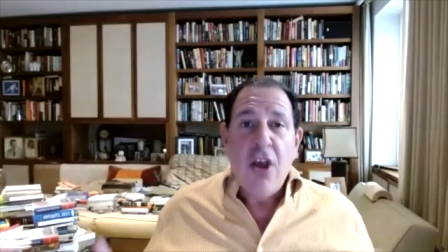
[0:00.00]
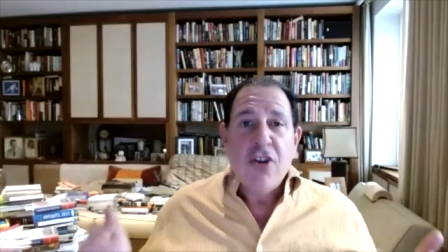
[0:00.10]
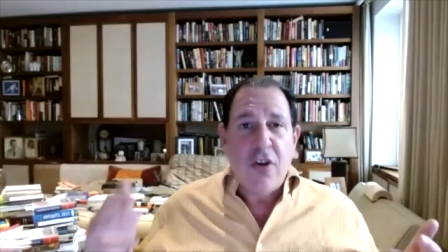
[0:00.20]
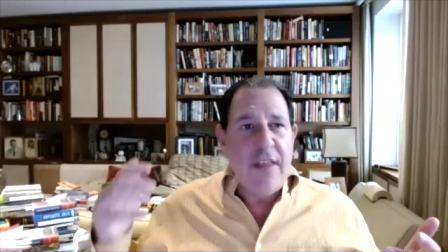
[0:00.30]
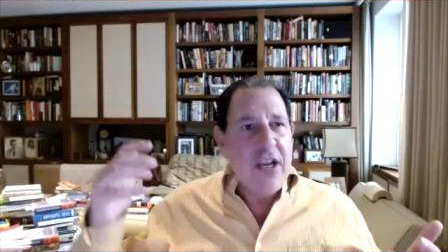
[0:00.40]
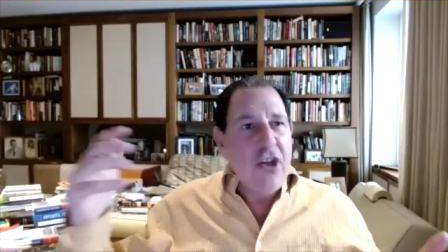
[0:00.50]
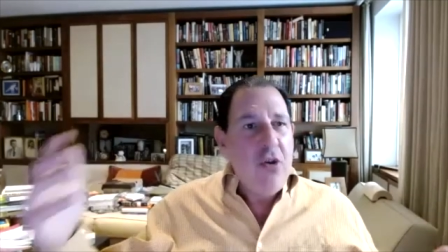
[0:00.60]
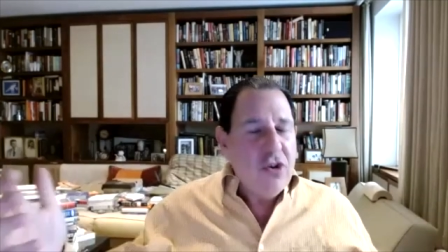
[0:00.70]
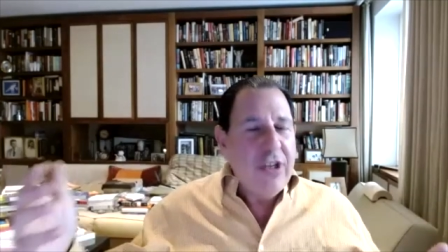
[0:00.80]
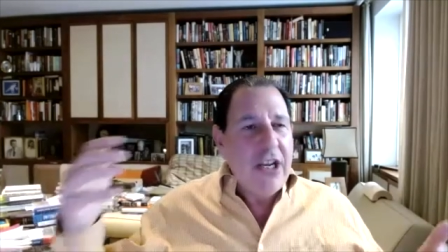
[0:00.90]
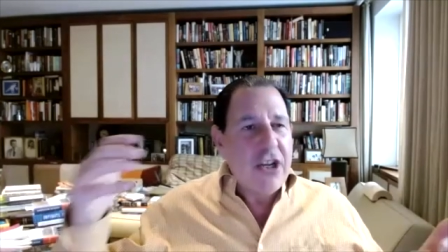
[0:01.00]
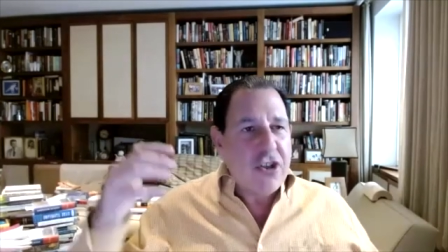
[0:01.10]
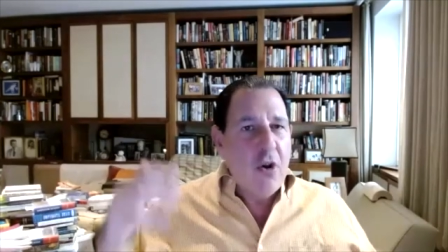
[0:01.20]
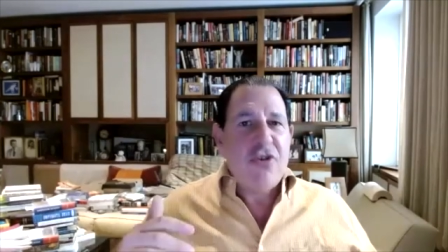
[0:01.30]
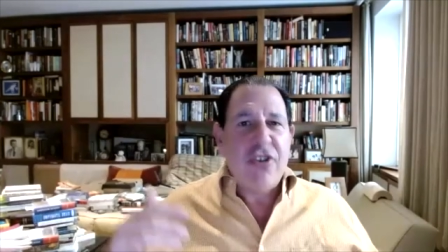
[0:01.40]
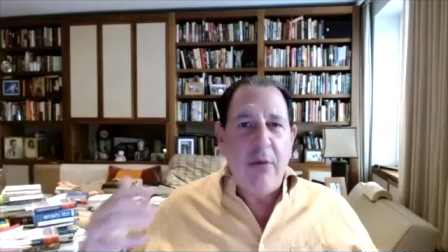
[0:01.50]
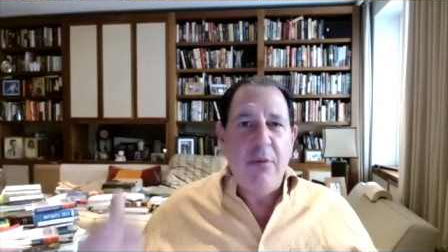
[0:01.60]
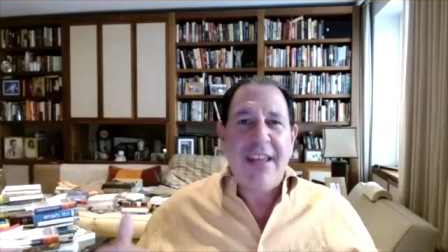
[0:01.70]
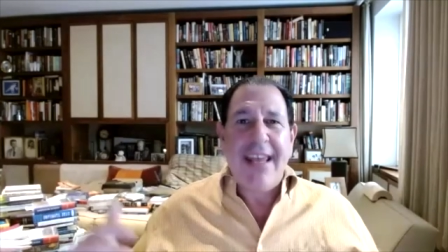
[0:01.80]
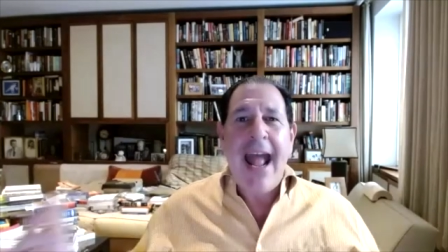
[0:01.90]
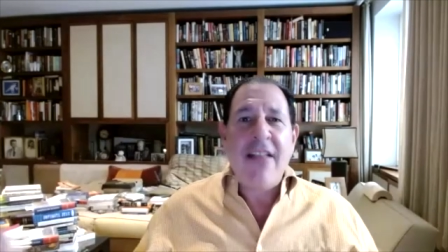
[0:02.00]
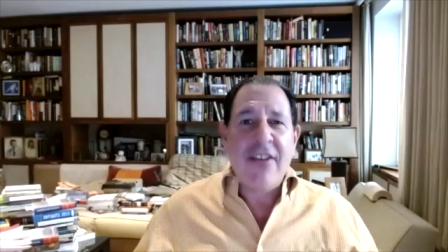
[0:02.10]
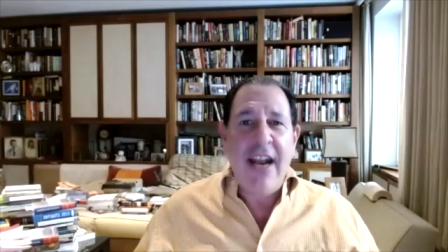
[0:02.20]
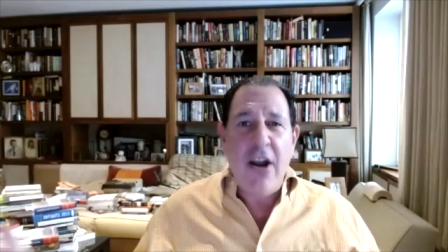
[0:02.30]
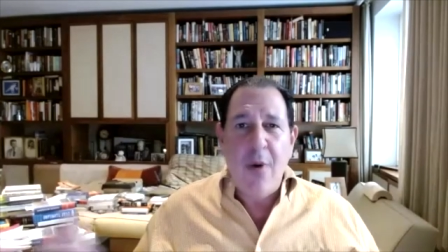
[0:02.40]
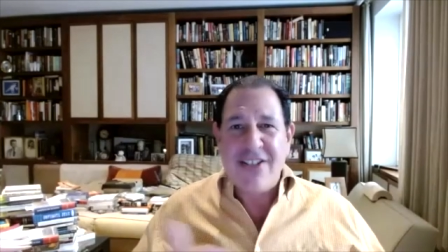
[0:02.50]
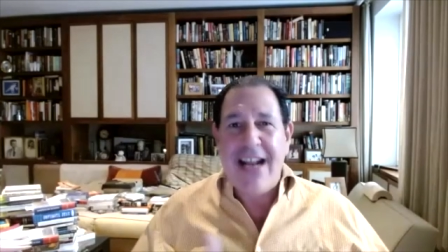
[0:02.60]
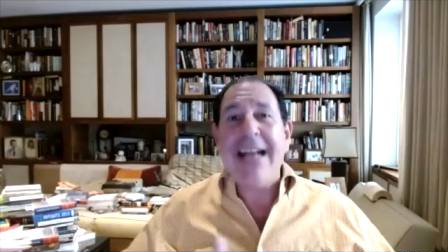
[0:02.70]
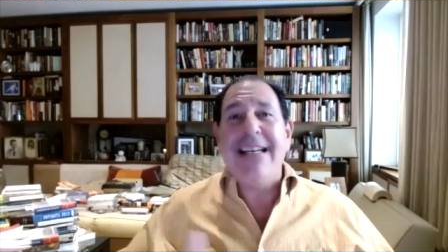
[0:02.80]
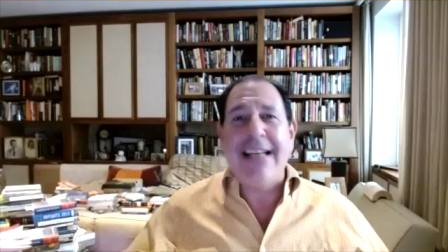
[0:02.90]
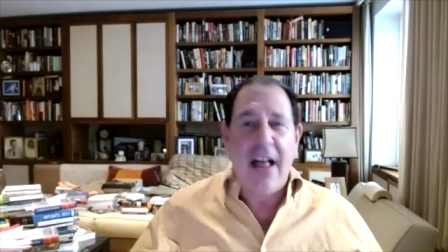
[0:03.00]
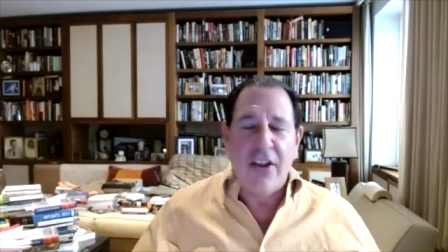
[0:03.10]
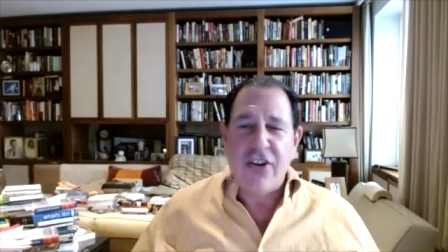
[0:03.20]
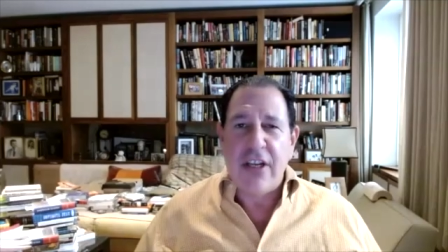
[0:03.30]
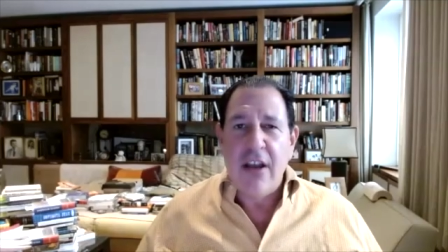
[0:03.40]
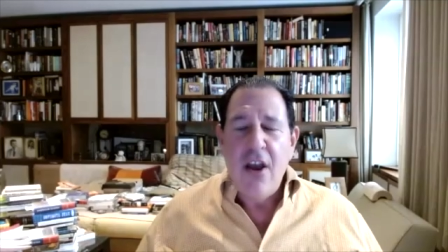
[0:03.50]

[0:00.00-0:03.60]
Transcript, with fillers: So they usually associate with a candidate who has an ideology.